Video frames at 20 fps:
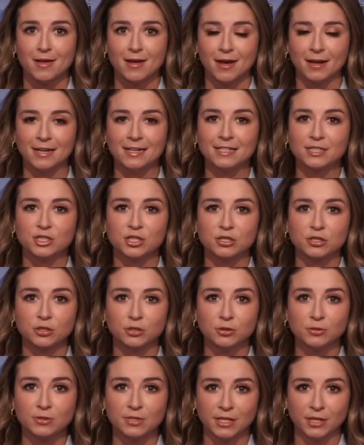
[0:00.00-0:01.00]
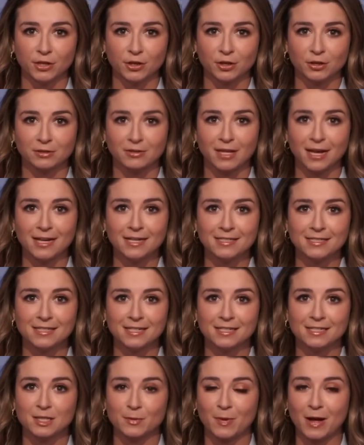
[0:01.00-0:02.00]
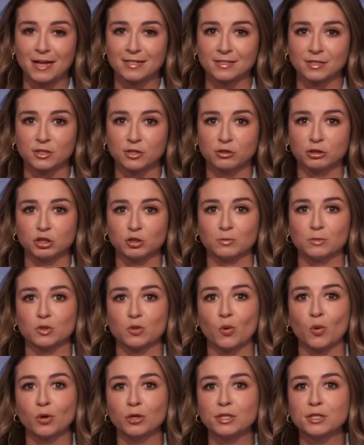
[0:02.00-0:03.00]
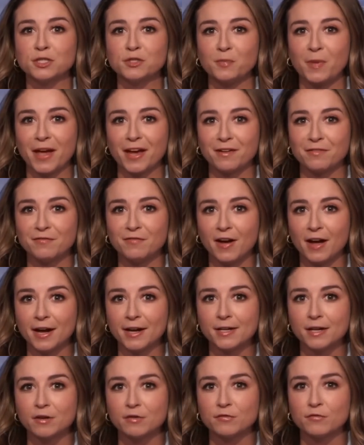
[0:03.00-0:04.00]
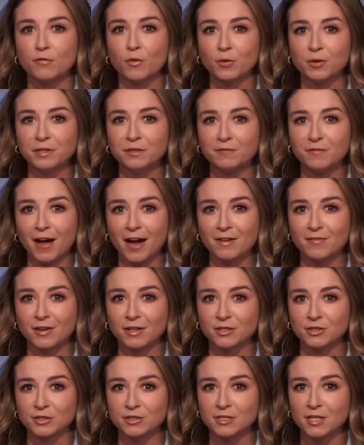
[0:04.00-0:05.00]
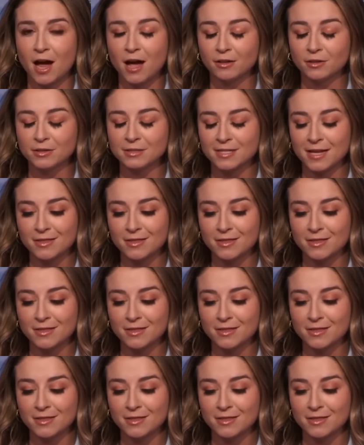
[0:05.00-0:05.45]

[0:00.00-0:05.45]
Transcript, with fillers: In addition to losing her license, the plastic surgeon was ordered to pay a fine of $4,500,